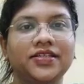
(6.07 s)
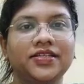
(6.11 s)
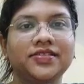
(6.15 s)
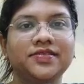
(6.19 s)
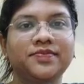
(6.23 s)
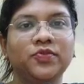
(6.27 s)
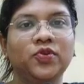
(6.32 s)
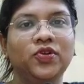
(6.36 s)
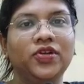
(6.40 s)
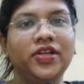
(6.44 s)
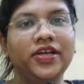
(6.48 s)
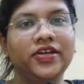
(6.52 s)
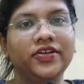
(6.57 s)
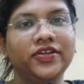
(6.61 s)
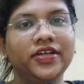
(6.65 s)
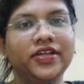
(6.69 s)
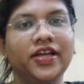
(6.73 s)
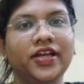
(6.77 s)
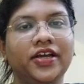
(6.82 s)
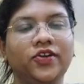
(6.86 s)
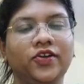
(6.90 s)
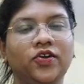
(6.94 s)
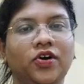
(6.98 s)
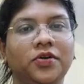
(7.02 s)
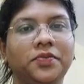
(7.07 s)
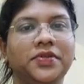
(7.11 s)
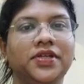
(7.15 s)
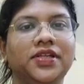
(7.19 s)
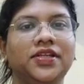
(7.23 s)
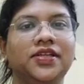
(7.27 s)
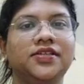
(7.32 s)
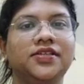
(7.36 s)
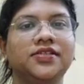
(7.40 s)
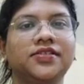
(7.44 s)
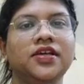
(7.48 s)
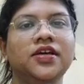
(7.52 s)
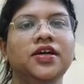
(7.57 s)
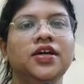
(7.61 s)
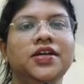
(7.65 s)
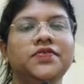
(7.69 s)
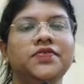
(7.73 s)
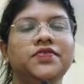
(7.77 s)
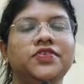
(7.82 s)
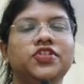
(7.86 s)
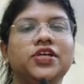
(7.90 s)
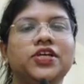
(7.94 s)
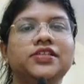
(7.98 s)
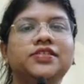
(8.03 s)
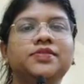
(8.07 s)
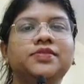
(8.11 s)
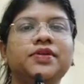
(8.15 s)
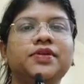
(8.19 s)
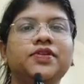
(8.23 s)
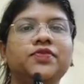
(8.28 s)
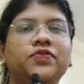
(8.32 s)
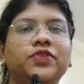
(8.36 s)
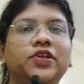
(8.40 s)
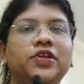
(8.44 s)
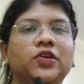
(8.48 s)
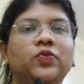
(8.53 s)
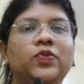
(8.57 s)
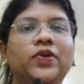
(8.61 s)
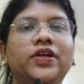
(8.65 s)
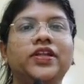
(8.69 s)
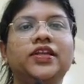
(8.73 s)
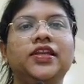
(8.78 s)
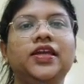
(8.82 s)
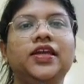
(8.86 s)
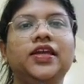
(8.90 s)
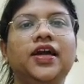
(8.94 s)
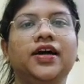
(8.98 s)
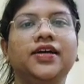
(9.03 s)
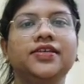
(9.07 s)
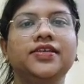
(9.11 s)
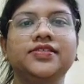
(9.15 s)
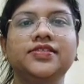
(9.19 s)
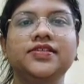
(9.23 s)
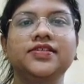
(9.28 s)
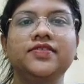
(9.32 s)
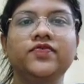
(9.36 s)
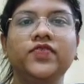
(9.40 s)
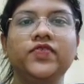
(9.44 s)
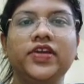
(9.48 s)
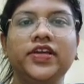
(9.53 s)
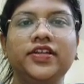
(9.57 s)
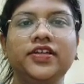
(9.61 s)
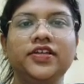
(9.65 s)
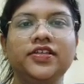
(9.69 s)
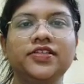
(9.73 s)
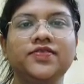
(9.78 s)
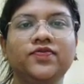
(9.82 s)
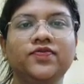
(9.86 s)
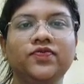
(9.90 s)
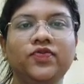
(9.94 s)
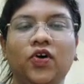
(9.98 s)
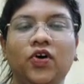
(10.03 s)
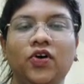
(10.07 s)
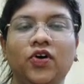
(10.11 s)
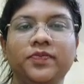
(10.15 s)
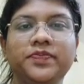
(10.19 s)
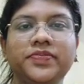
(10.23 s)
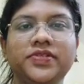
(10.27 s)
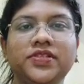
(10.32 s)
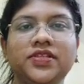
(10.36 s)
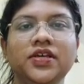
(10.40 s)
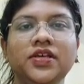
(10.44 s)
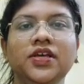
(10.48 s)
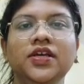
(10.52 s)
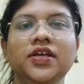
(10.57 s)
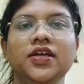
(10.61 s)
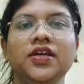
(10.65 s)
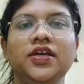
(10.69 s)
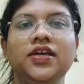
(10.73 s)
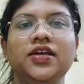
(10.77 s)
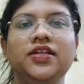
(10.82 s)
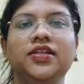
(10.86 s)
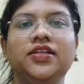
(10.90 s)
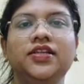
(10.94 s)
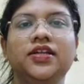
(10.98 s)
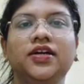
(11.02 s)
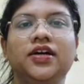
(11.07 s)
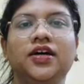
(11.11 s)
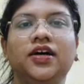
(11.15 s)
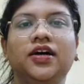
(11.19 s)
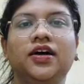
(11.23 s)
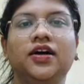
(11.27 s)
that is Mullerian anomalies, which has been frequently asked in various forms in